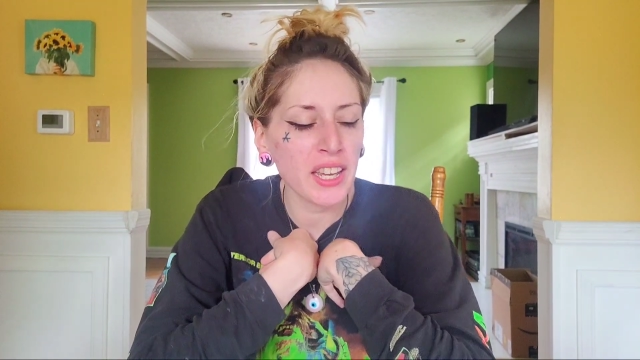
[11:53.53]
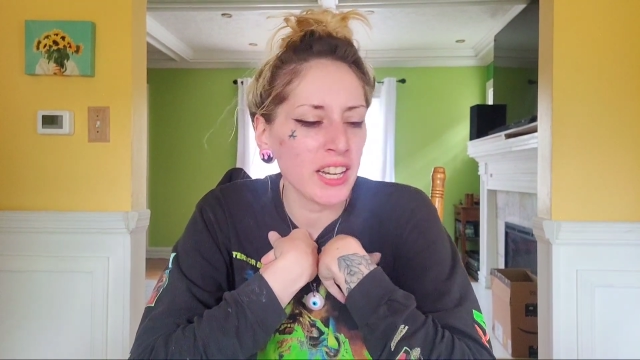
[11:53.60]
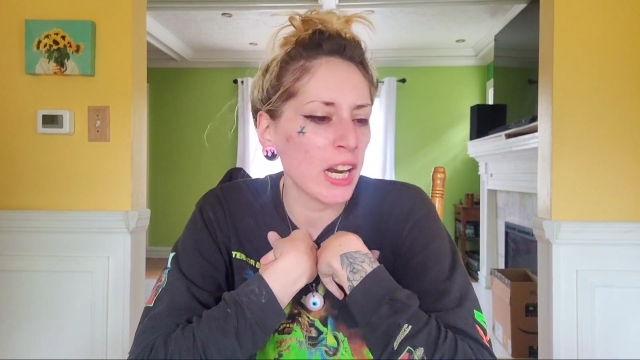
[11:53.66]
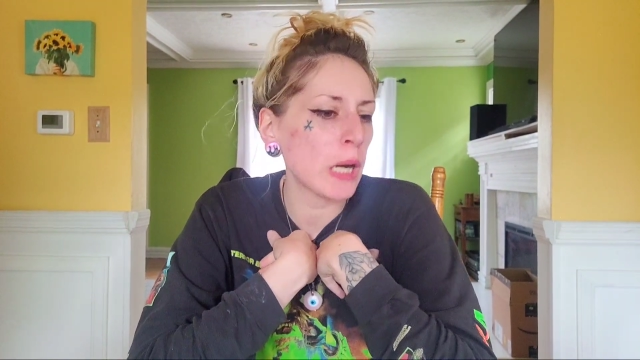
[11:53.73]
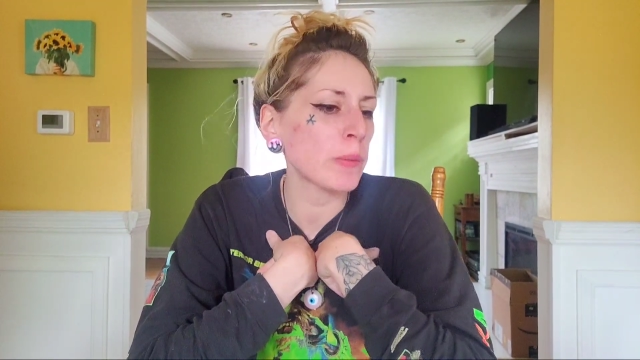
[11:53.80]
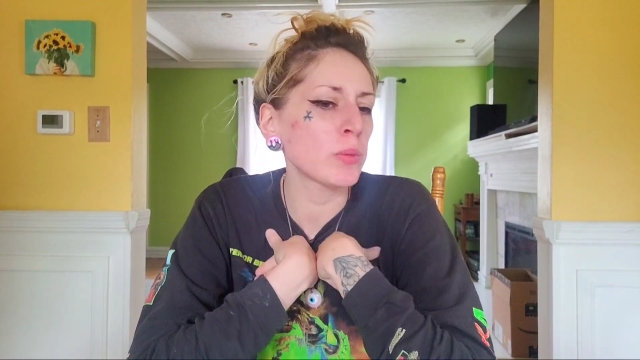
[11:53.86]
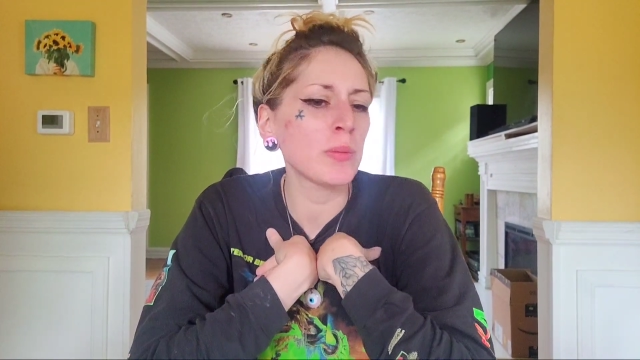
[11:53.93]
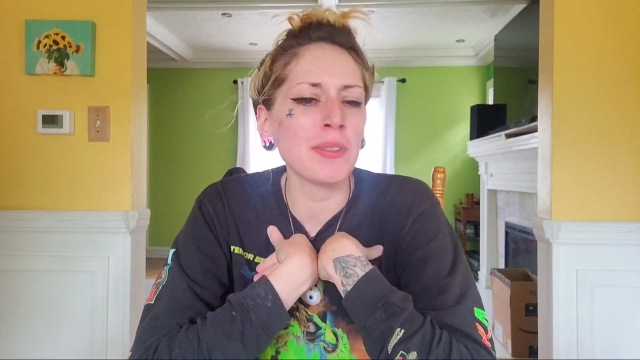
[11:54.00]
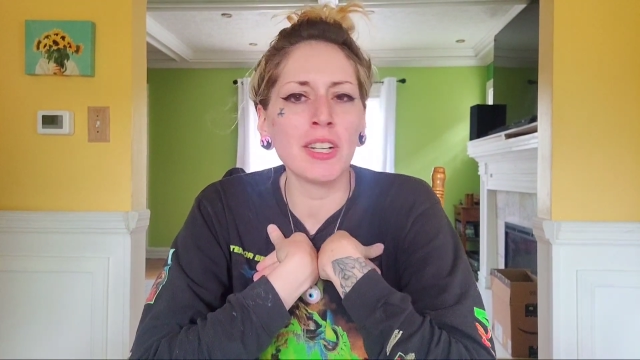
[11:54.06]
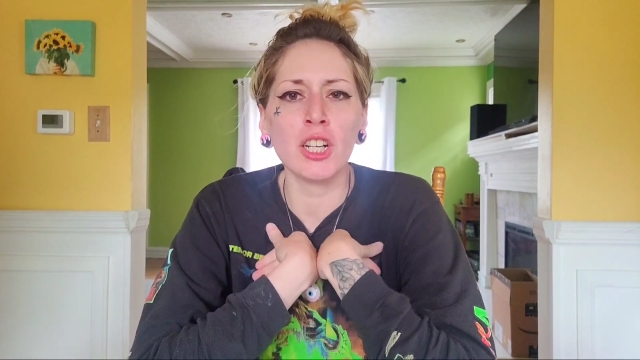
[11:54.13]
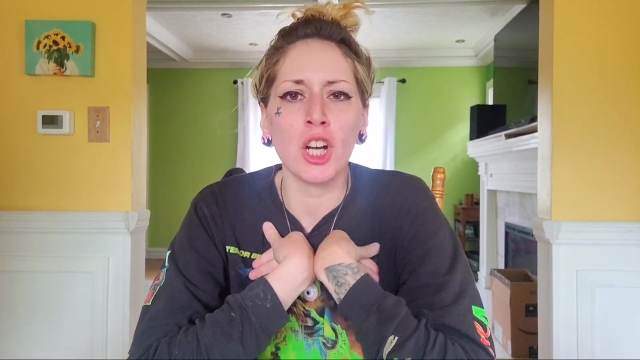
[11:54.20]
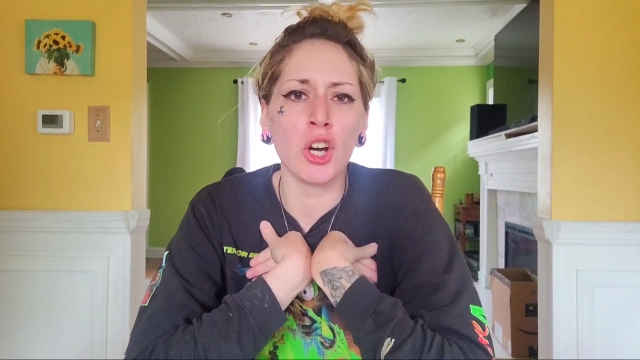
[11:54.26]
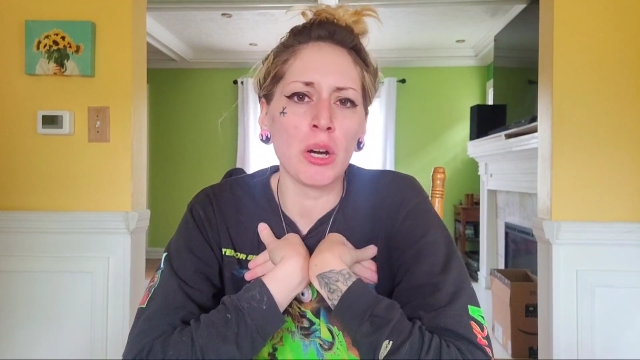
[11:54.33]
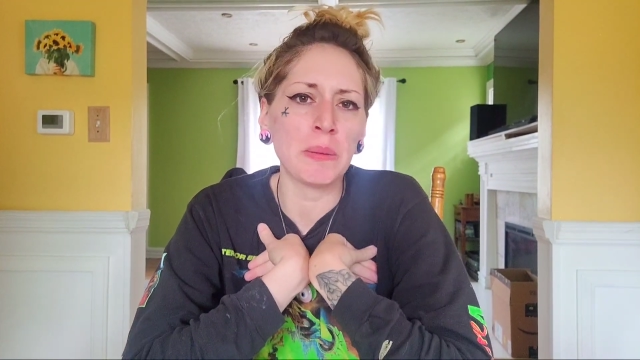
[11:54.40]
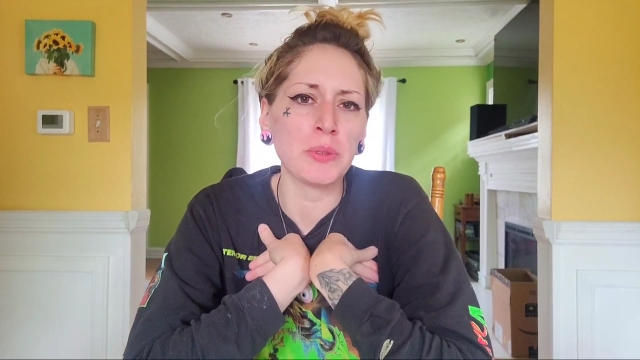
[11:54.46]
It helps me to
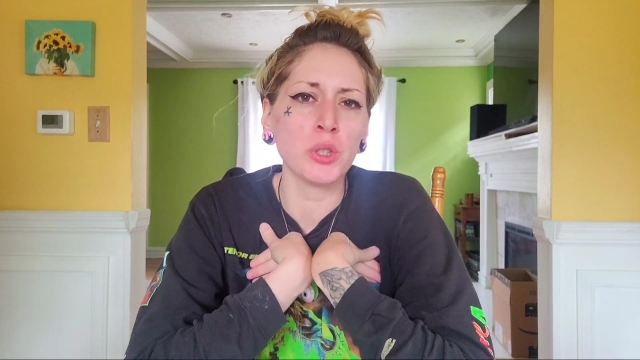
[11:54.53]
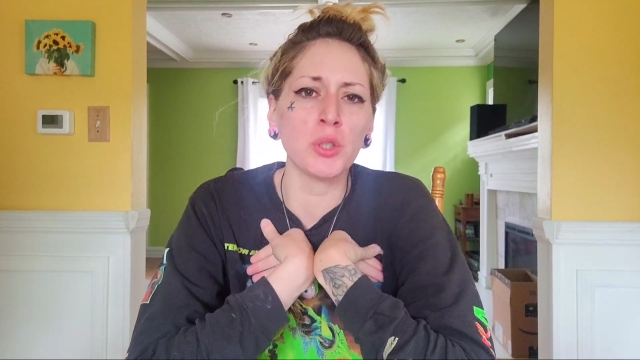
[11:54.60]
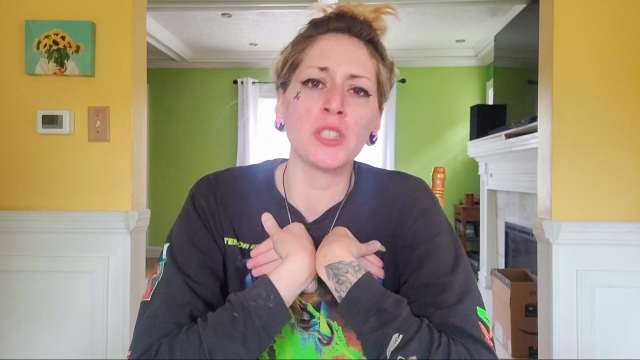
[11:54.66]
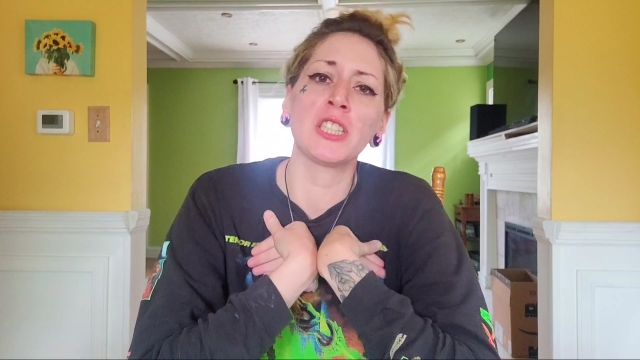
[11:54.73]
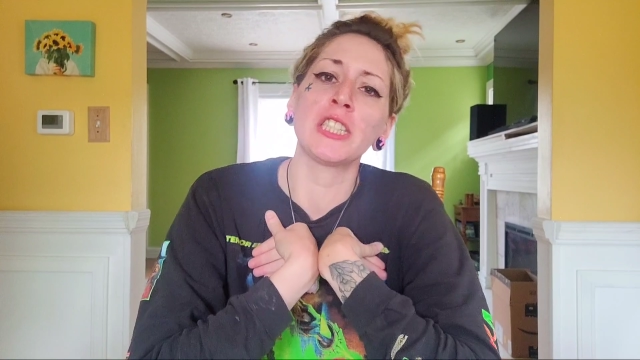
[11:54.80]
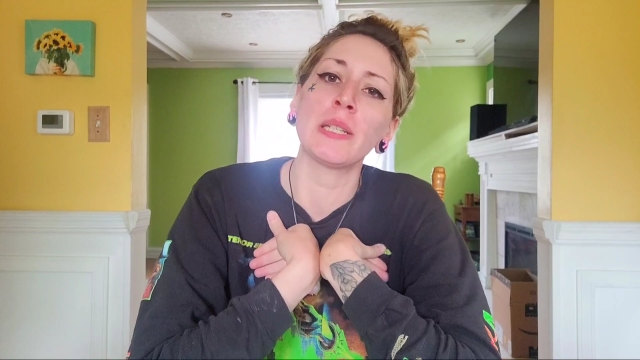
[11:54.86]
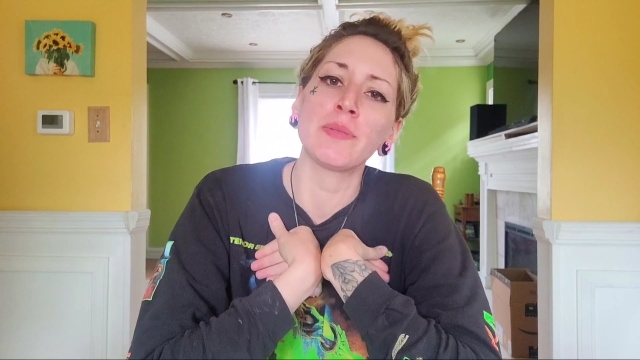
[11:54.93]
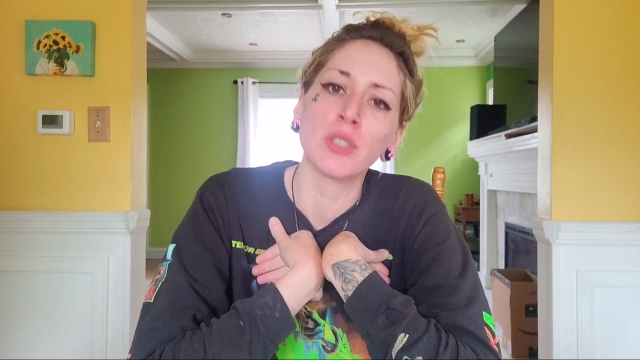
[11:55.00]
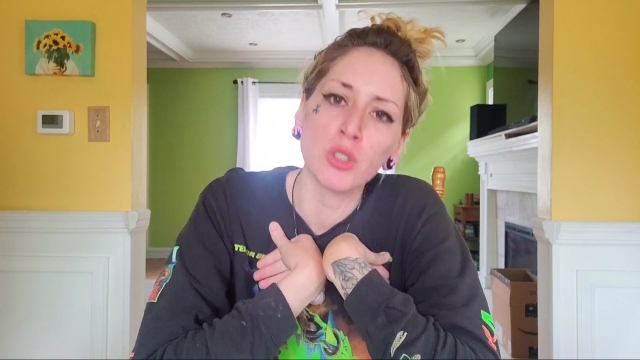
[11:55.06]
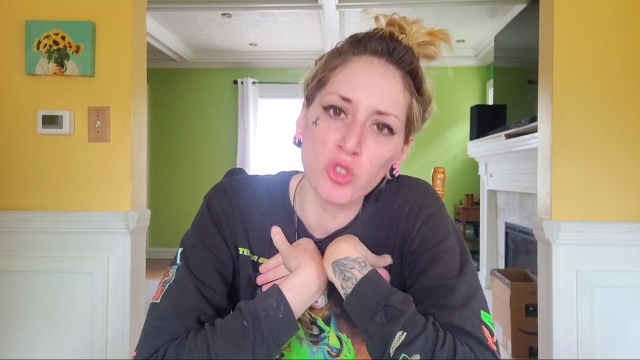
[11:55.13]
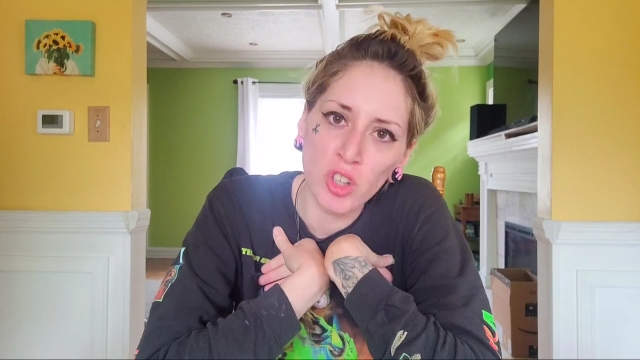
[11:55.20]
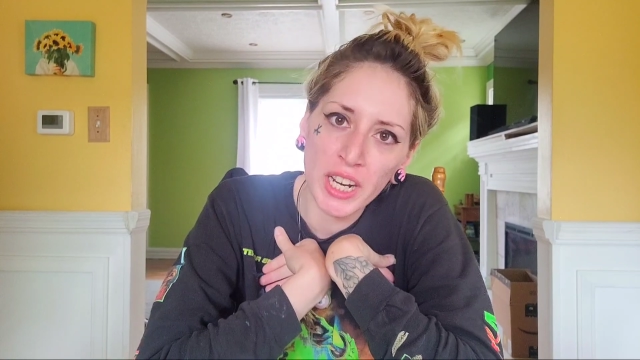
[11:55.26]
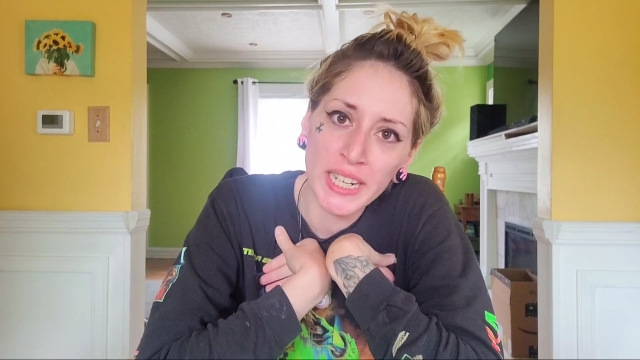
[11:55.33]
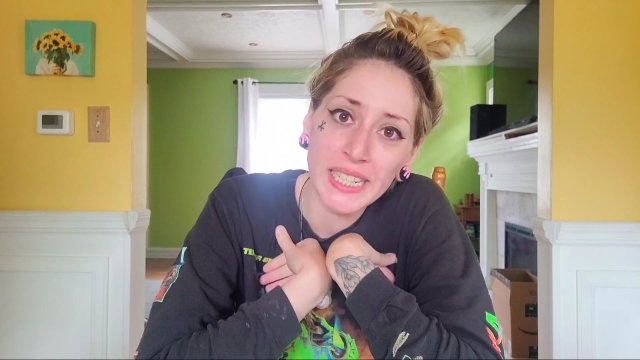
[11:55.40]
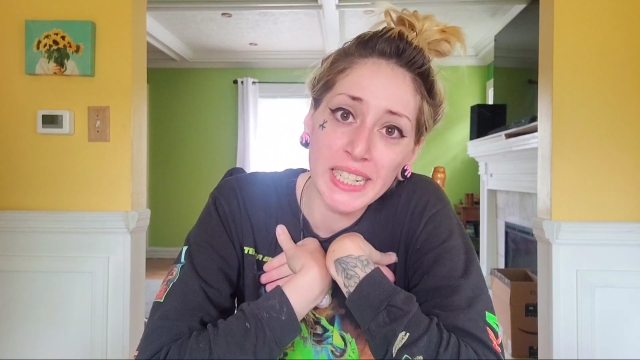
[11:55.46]
know I'm doing something
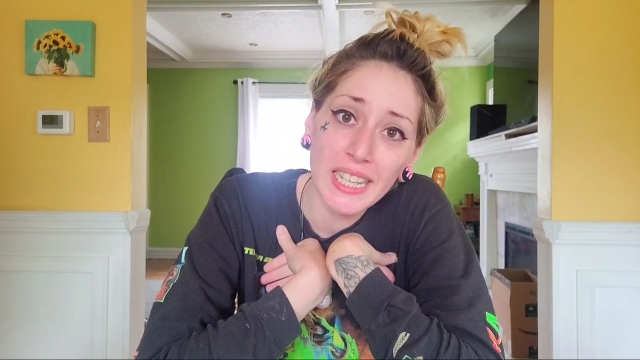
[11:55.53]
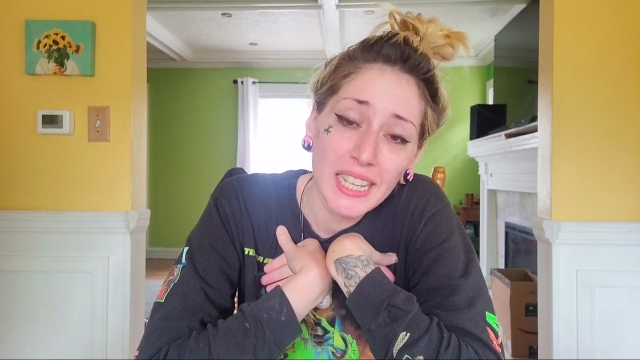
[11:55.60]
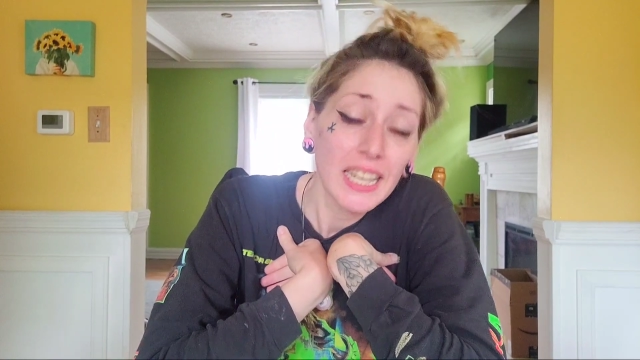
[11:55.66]
right